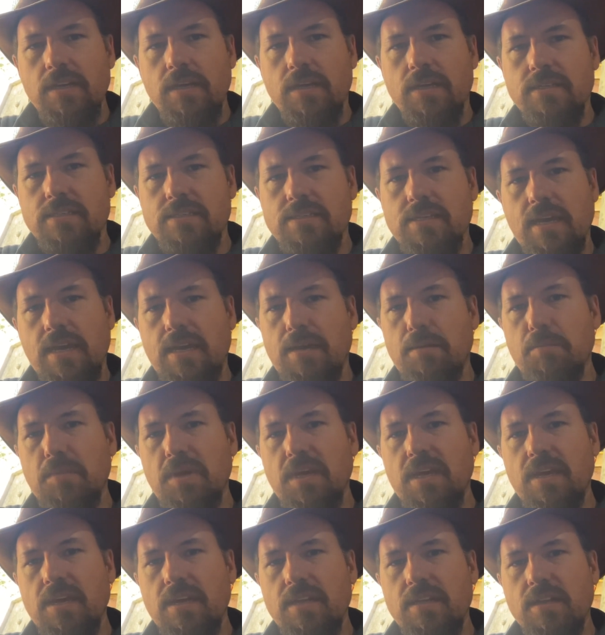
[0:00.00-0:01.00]

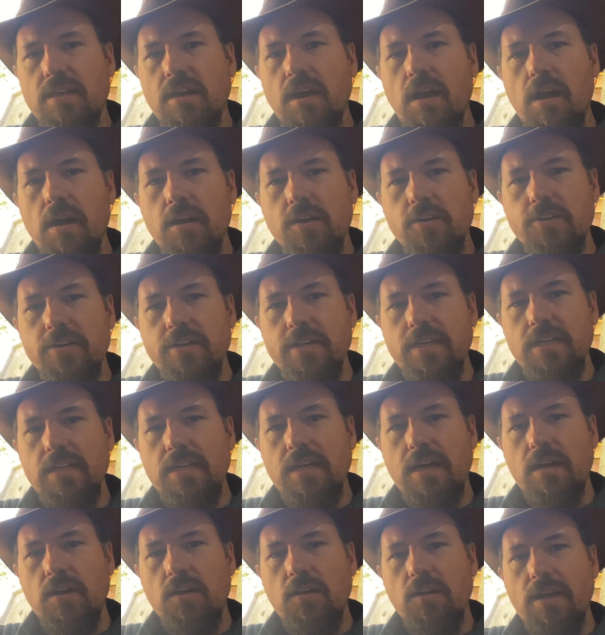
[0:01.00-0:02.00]
cement and concrete
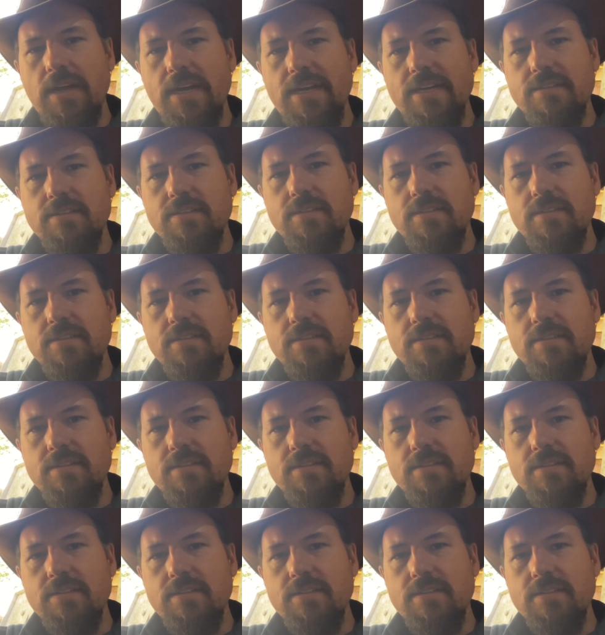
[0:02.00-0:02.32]
and all that